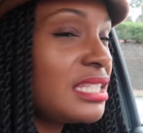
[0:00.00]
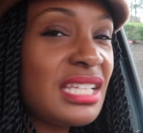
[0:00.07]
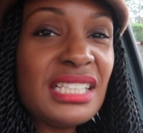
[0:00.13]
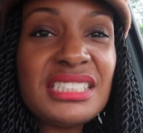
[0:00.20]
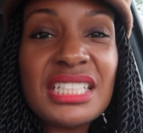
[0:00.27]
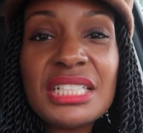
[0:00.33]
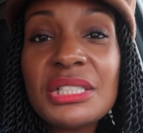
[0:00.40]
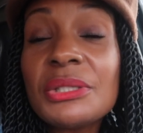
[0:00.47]
It's
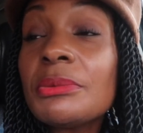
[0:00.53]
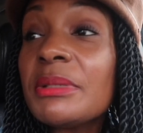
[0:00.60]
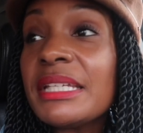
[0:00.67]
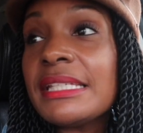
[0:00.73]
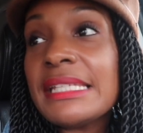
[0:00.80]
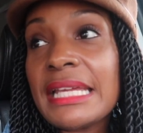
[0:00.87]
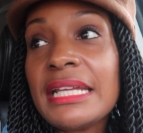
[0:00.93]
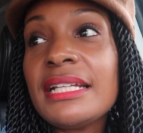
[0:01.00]
such a
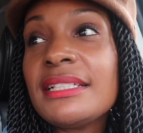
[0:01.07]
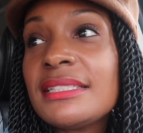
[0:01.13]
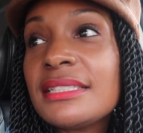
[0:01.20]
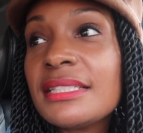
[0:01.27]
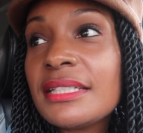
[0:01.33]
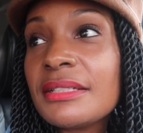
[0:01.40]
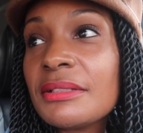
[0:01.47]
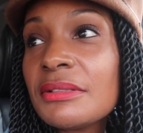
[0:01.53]
gloomy day
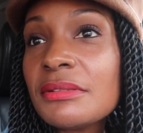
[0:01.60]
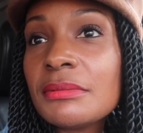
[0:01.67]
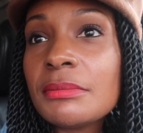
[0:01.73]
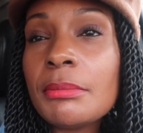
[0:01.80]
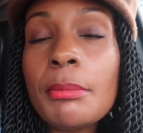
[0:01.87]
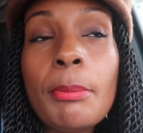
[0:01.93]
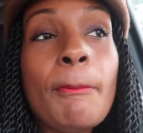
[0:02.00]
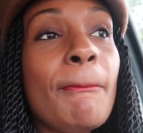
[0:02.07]
still,
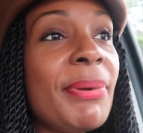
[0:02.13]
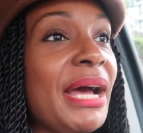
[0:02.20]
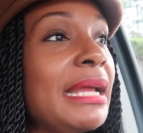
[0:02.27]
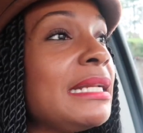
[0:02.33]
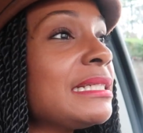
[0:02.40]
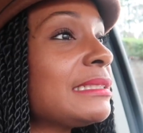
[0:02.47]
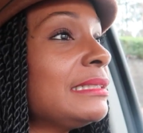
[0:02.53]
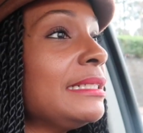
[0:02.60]

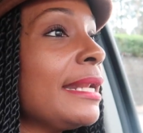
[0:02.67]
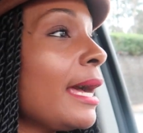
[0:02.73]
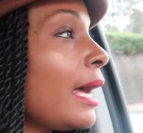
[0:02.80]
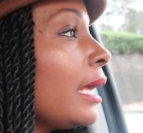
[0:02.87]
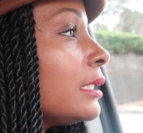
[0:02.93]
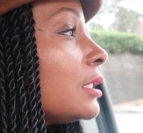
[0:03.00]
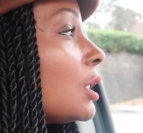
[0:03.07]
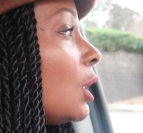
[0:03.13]
but it's
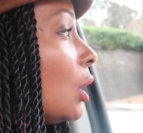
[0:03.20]
not